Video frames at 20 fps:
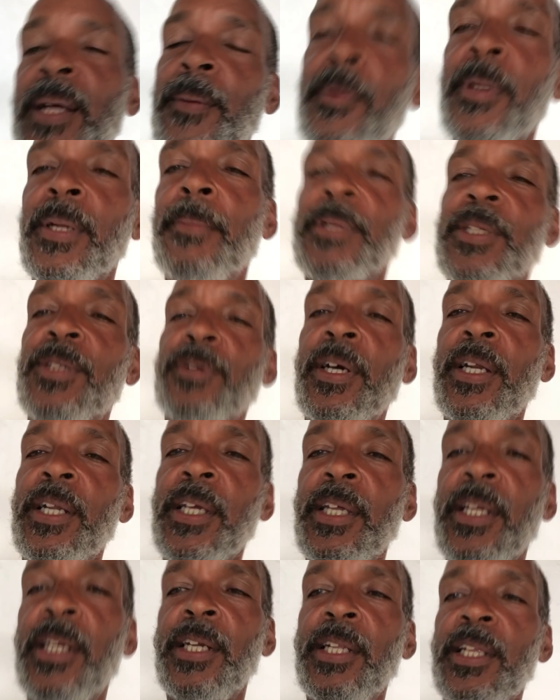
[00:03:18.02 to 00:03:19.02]
But let me try to
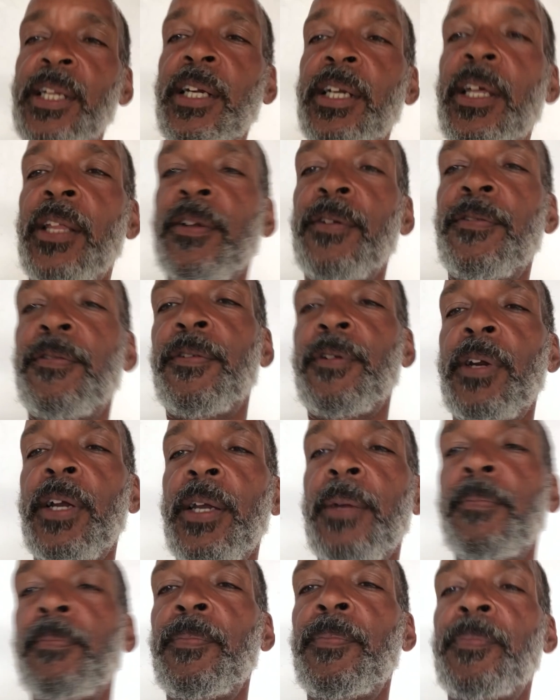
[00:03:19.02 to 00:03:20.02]
get it in another
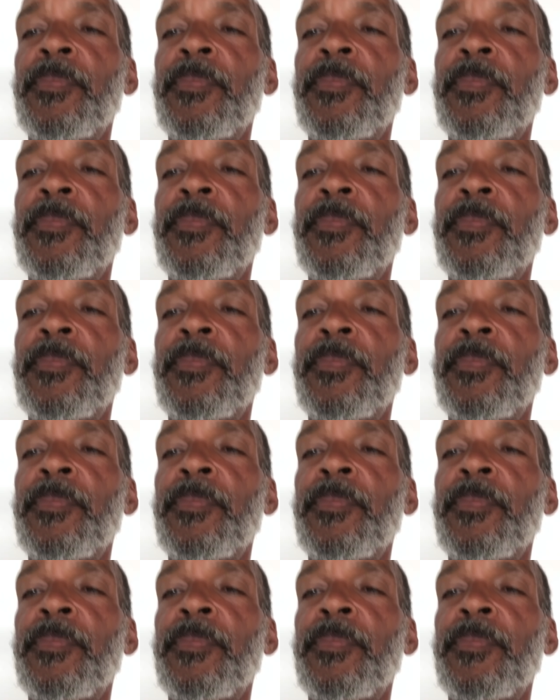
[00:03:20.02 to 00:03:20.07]
frame.